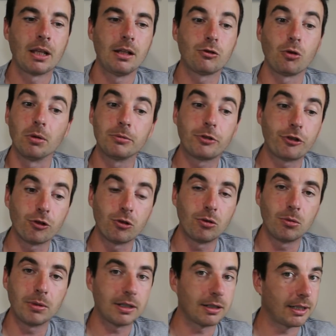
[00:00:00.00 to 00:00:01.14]
So I'm
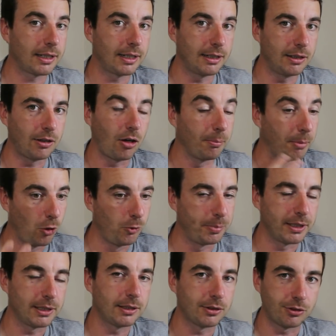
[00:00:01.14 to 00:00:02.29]
sure we're going to get, I'm
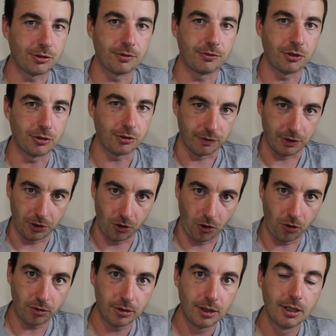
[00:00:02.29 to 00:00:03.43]
hoping this is the first of a
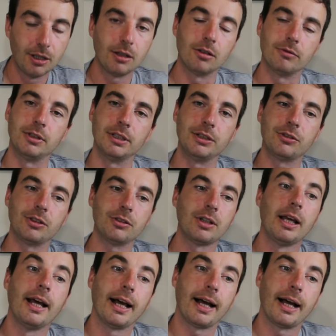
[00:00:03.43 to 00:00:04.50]
lot of releases.